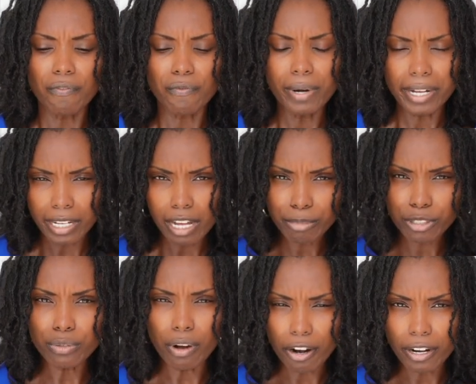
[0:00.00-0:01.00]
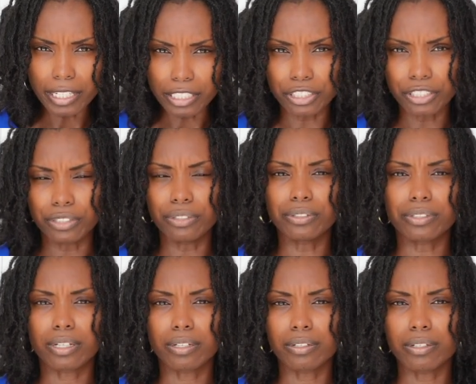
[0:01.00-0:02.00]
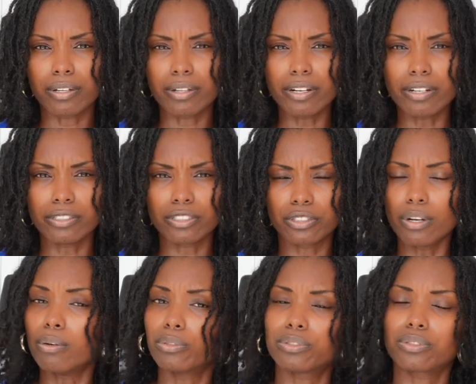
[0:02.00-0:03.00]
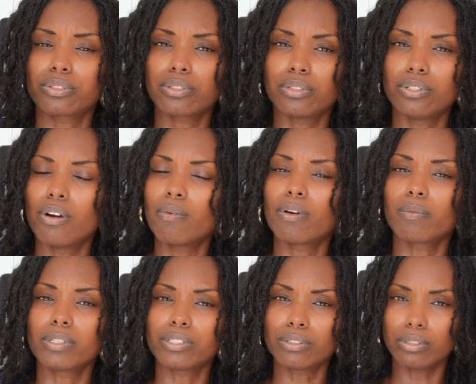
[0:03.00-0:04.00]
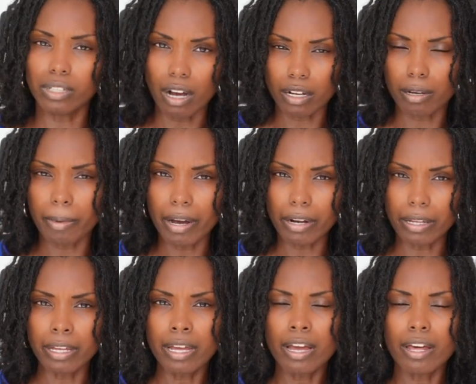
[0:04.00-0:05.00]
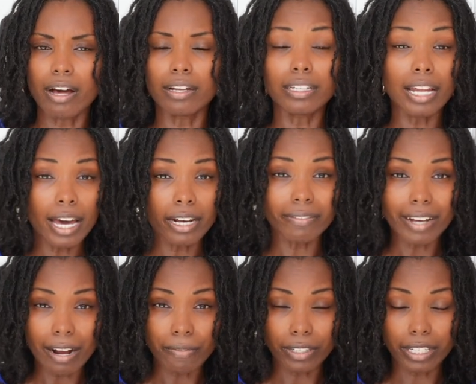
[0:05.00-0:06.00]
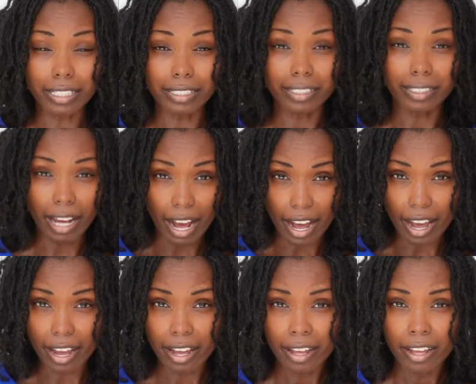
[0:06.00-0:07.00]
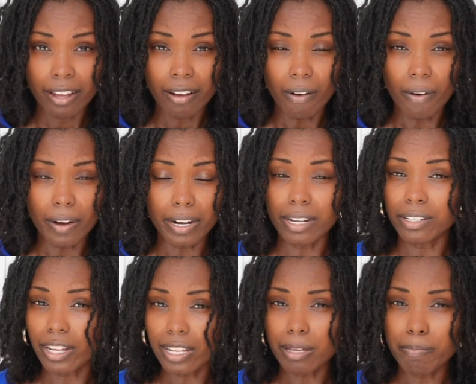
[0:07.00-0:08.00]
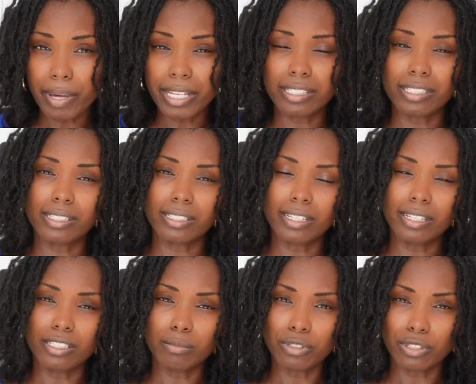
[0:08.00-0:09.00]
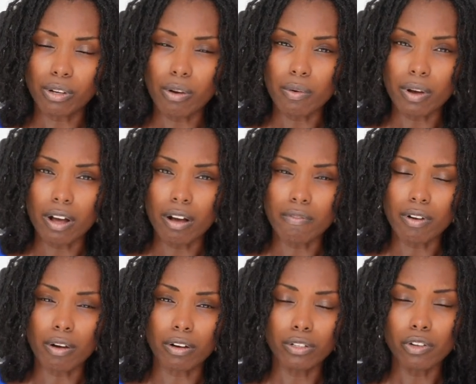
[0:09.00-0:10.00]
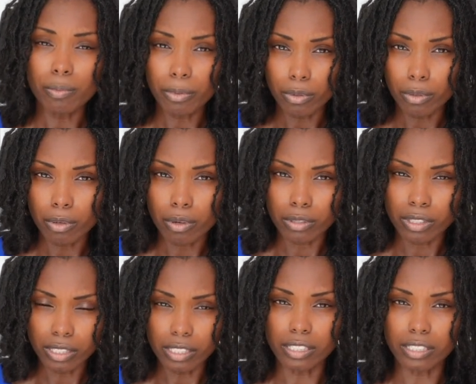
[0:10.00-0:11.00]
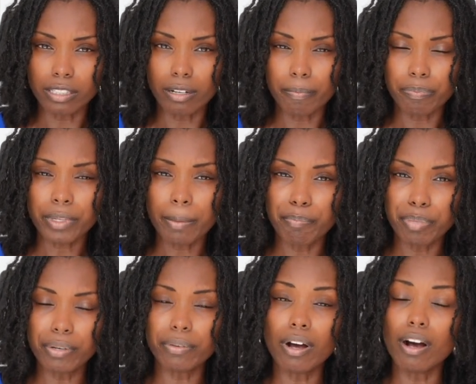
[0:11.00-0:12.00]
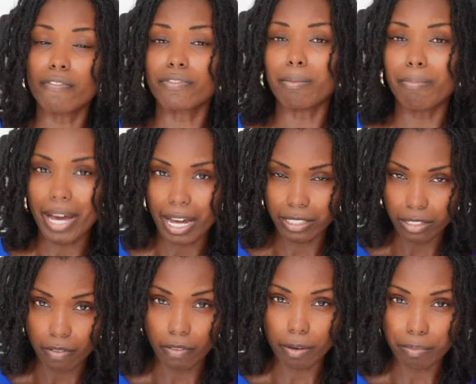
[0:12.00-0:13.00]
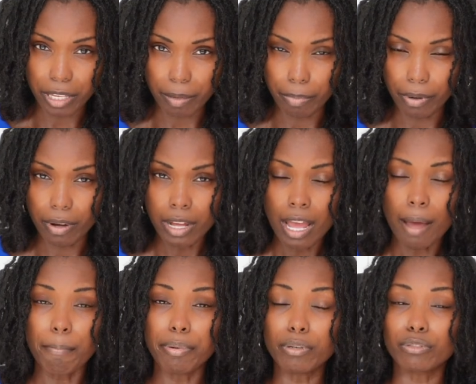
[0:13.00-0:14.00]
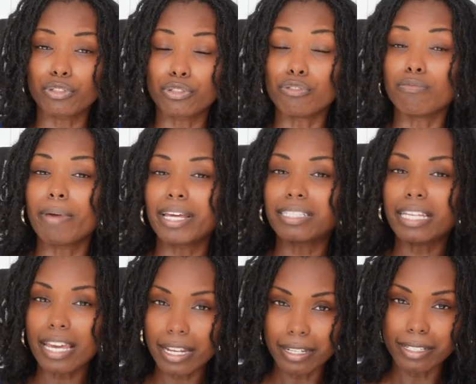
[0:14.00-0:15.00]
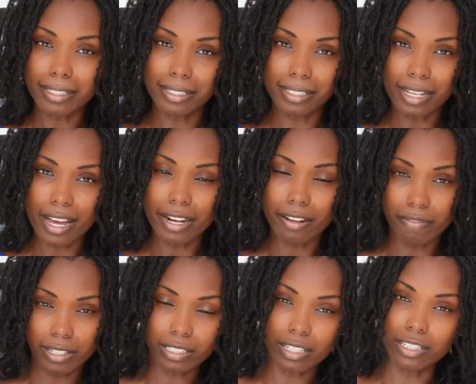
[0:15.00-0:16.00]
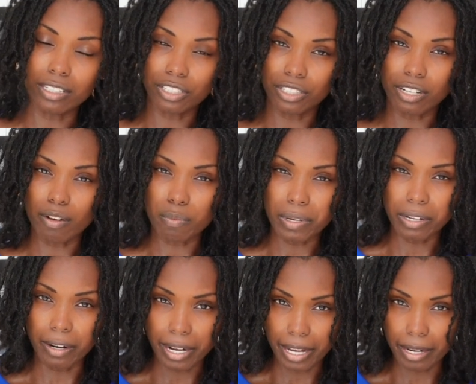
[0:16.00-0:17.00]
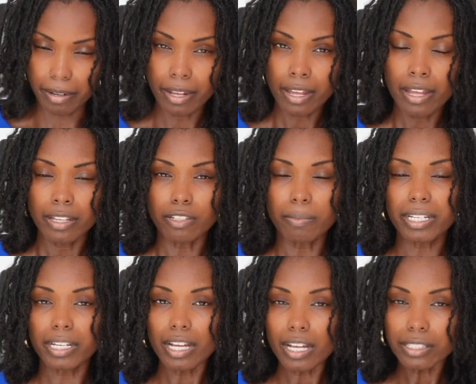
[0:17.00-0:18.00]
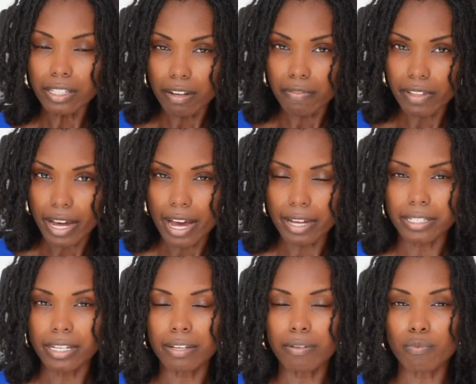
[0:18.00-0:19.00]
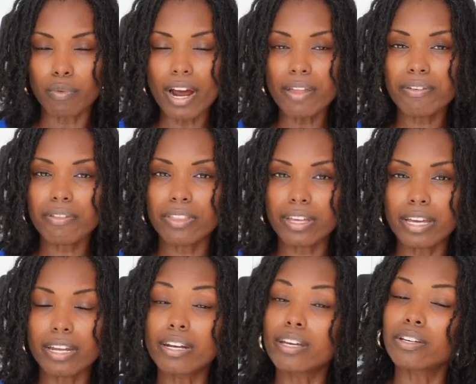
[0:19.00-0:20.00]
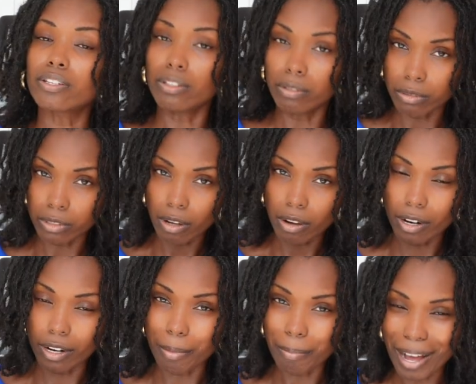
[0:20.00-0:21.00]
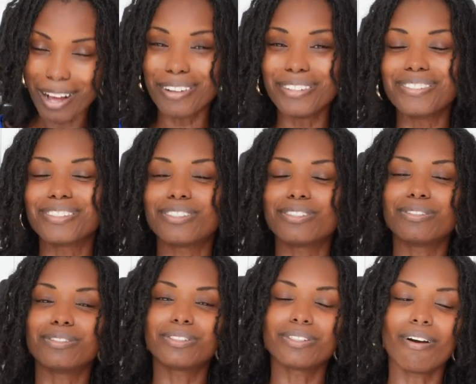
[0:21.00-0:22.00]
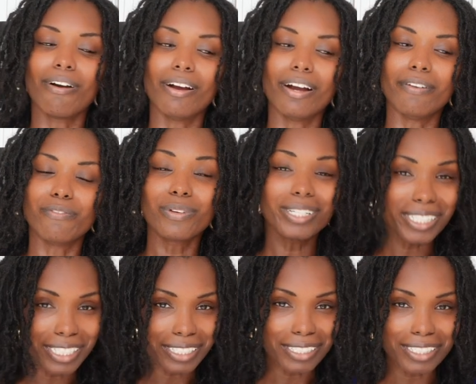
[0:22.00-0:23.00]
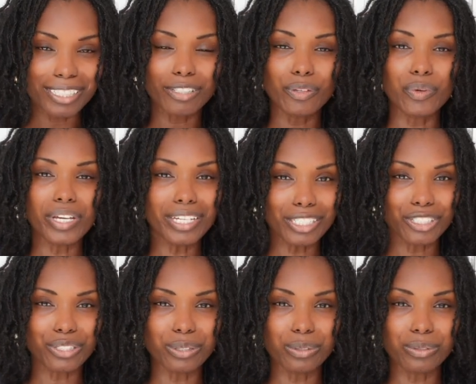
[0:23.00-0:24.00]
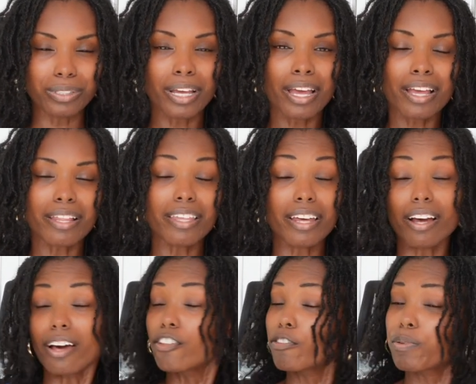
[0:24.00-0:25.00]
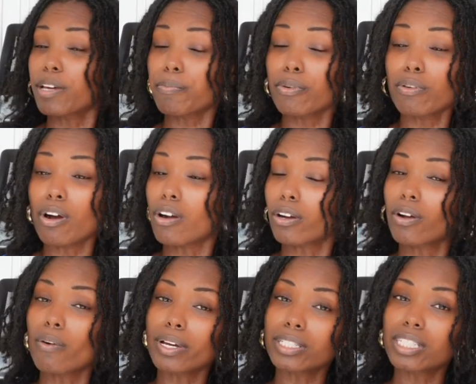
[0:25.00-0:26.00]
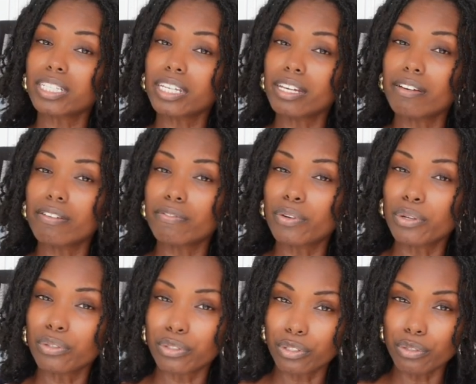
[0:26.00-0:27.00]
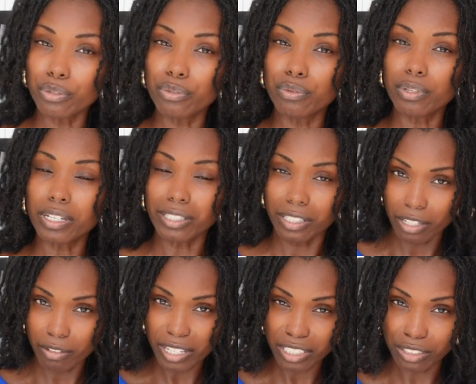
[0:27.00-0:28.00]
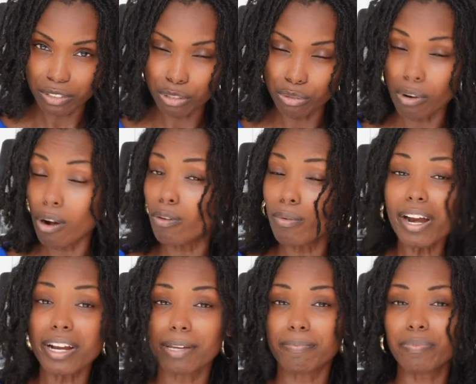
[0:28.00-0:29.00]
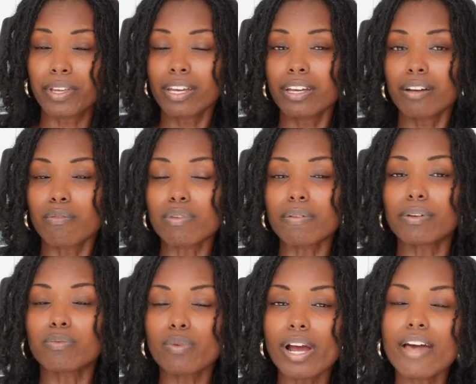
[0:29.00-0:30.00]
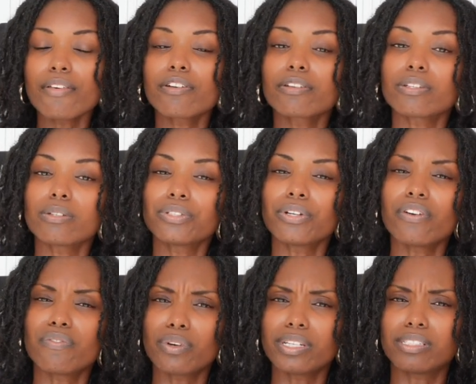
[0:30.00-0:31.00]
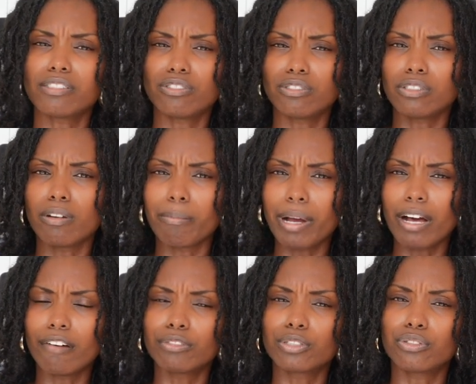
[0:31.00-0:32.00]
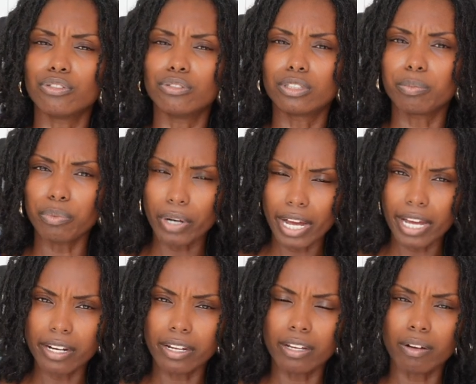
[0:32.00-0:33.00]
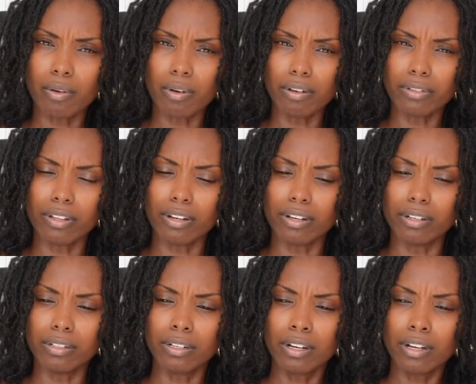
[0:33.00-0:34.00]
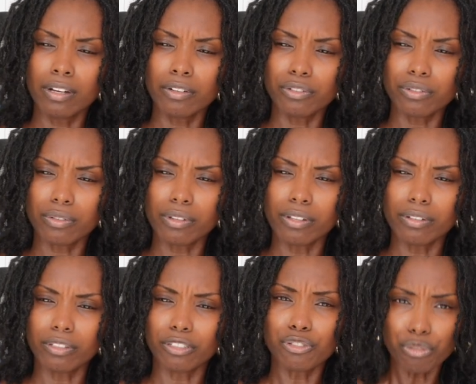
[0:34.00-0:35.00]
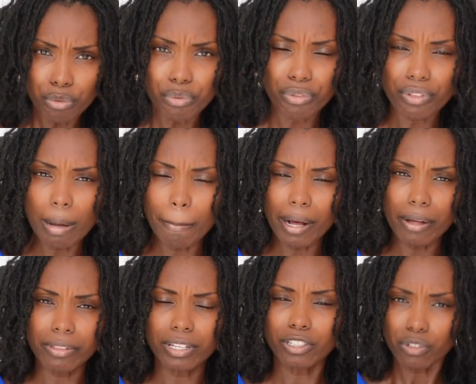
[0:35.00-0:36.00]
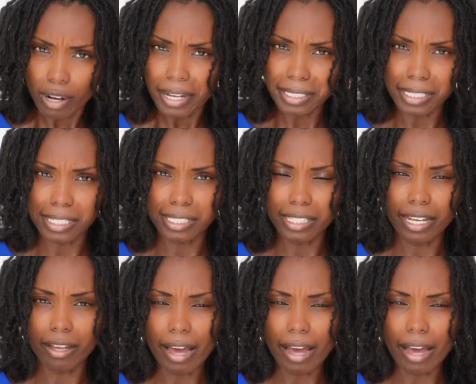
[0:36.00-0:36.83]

when it comes to our issues, there's ghost. No one wants to talk about it. A lot of Africans die on a daily basis as a result of a global system built off the backs of our people, built to maintain us inside of this condition that we are in. So, because of that, rather than use our mouths, use our voices to issues that other people are going to give due consideration to already. We would rather use our voices, use our mouths to spread the the, the truth about the atrocities that